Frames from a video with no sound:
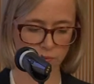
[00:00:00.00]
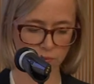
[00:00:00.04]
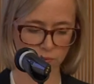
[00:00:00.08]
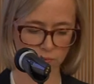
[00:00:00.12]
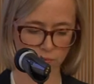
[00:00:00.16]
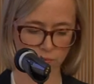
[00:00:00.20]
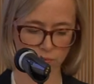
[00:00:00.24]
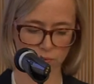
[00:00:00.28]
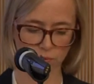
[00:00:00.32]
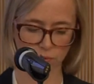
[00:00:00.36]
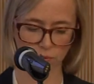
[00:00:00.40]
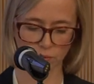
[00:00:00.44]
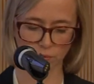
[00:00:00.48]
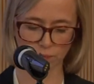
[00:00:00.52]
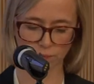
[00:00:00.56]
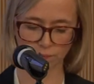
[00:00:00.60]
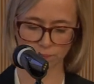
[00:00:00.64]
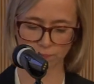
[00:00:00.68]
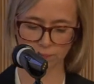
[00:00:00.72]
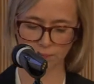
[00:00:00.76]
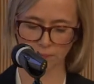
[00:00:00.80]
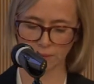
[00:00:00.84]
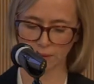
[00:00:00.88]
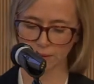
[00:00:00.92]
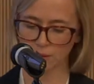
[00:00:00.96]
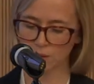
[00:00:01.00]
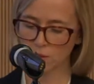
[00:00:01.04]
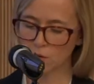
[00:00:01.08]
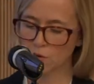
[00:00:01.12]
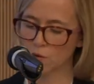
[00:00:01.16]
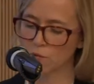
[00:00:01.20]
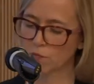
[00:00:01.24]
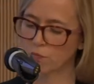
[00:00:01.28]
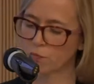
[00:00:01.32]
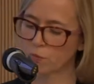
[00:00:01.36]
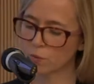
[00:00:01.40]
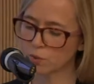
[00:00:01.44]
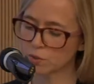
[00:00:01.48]
to do so?
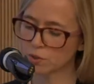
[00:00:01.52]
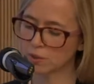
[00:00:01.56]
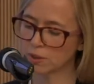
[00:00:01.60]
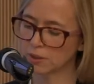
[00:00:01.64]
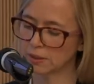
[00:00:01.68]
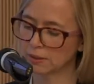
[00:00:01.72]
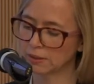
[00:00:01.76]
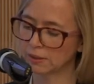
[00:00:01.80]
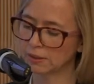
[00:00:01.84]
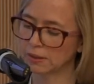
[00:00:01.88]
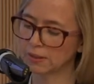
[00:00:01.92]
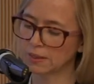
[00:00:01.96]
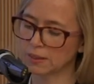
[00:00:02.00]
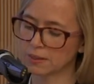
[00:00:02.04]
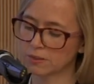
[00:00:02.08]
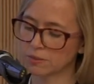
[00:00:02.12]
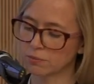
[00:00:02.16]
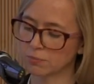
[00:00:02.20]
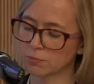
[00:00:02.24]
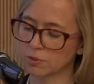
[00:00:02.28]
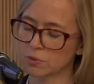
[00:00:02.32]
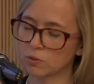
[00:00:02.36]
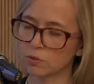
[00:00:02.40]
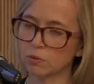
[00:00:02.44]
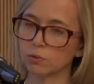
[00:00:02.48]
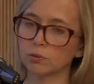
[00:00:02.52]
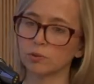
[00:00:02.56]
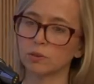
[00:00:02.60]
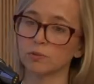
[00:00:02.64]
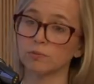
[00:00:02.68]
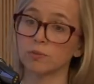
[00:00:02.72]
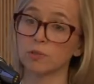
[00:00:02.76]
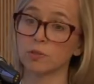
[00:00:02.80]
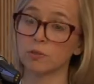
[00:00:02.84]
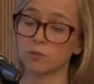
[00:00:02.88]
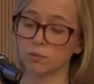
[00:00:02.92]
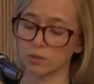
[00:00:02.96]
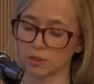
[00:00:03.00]
Fortunately, as a result
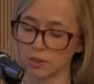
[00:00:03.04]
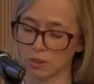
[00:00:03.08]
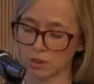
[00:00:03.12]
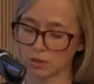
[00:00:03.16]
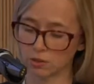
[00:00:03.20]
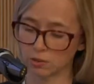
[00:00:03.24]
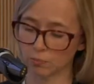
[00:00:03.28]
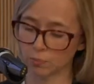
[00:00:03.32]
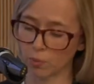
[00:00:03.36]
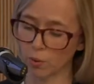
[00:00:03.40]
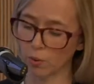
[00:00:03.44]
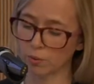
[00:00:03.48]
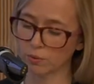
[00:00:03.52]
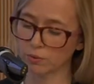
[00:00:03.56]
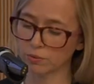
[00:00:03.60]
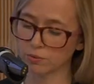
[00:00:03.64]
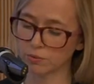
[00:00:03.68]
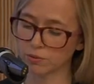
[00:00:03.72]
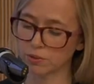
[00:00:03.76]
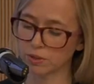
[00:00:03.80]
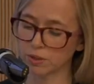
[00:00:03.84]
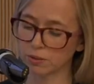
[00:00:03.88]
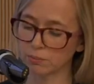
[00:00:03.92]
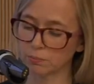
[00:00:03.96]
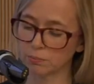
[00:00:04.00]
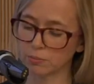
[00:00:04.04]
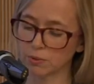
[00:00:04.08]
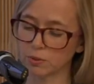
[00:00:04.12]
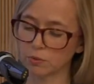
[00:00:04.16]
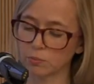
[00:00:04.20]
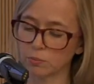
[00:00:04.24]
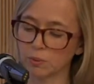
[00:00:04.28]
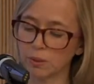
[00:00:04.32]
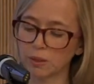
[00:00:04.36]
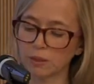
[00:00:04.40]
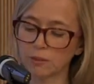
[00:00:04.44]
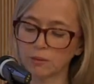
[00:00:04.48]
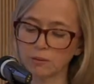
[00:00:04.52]
of a strategic partnership
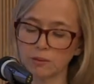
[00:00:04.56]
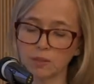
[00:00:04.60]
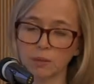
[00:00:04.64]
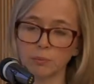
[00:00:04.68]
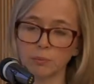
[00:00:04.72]
between